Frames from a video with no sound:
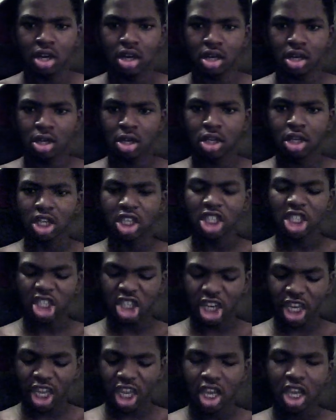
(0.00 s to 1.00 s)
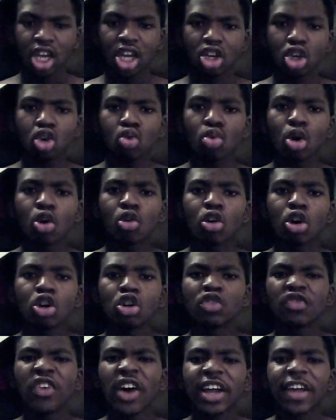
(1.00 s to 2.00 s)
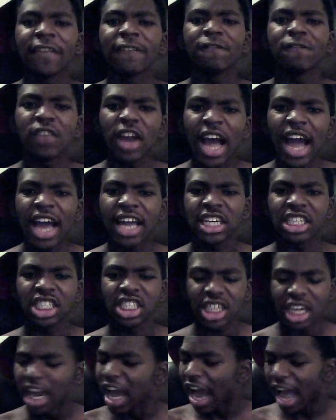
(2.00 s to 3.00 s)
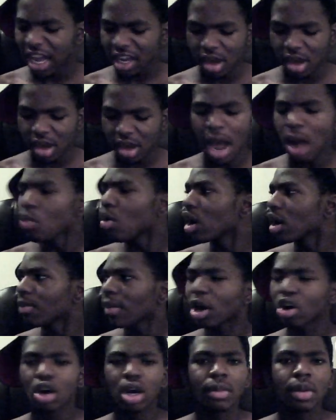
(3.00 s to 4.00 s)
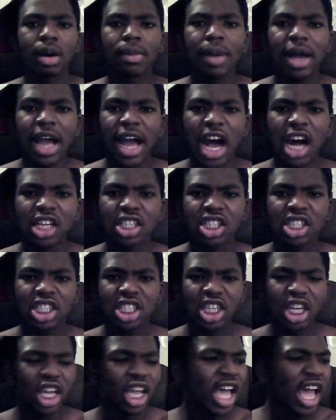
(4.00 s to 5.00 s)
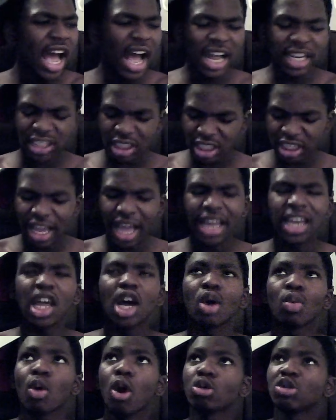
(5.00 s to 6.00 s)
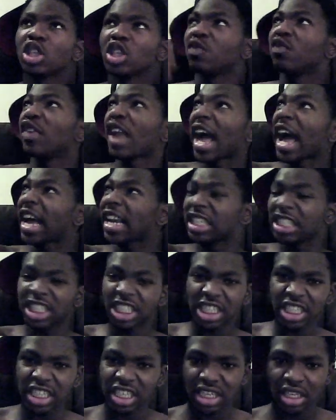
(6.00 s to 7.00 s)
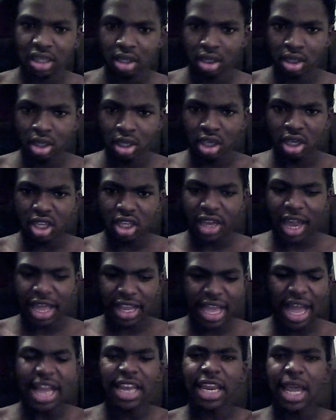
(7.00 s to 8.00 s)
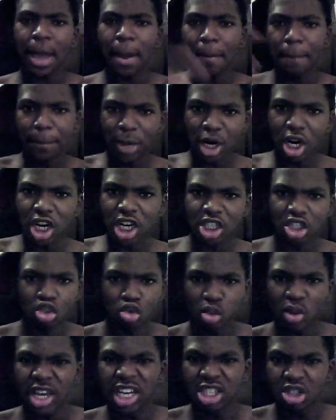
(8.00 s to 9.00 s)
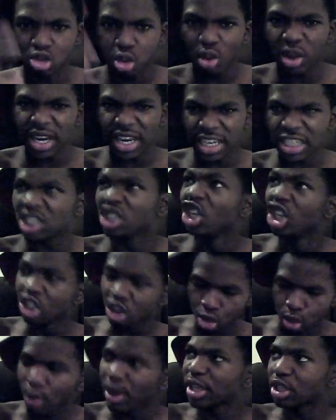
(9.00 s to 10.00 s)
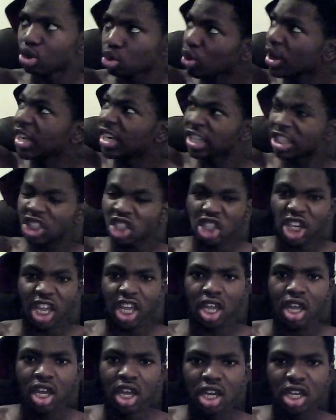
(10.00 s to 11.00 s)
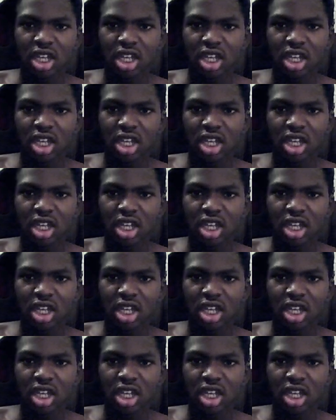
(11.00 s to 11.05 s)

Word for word: Shit, them roros fucking flying and shit. I come in, I walk in my grandma's house and shit. I see goddamn roaches flying and shit. Look like goddamn birds tweety tweeting, tweet tweeting and shit. Just